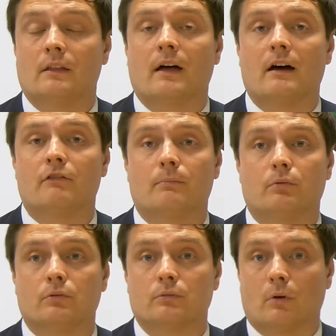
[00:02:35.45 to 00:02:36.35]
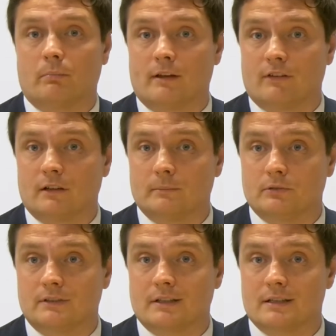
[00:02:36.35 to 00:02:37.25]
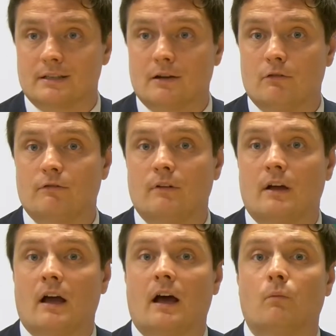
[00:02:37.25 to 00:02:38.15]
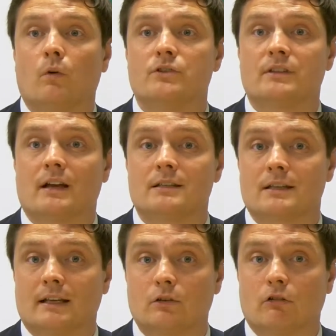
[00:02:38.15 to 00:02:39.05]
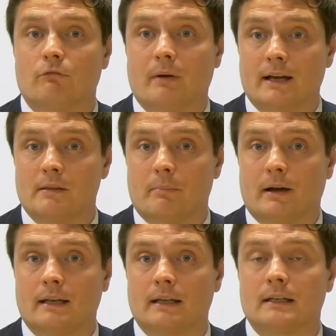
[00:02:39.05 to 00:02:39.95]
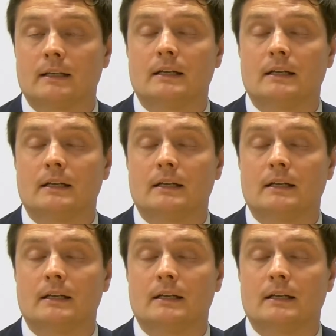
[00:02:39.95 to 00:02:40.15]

That report will be available to yourself, and once that's signed off by the bank,